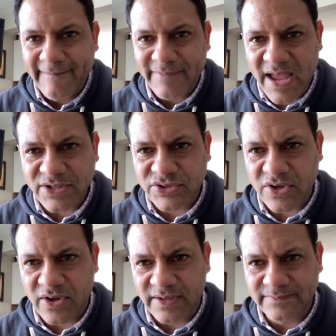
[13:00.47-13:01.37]
Thanks,
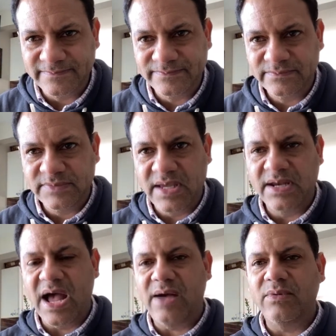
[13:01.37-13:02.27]
Sean. And
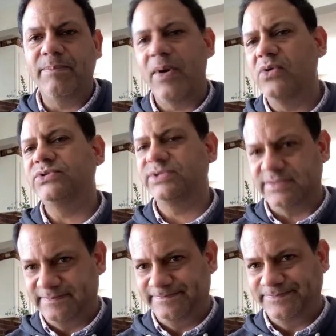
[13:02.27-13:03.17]
I will post
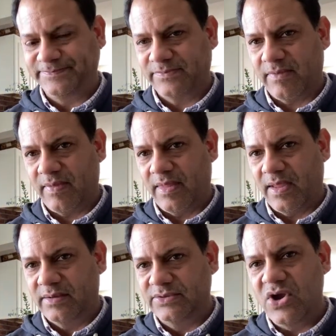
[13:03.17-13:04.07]

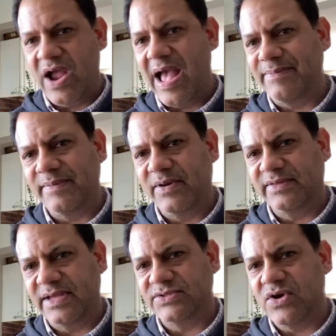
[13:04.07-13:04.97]
your happy
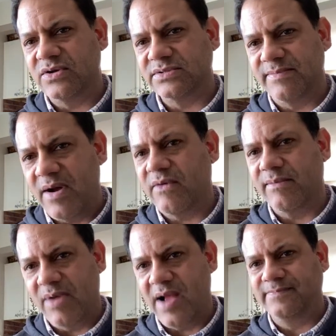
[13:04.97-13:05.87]
birthday song tomorrow,
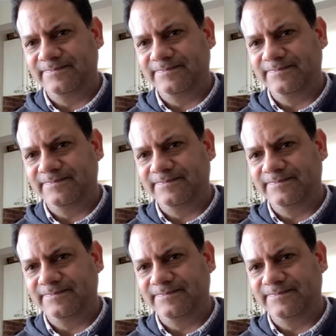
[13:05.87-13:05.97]
bruh.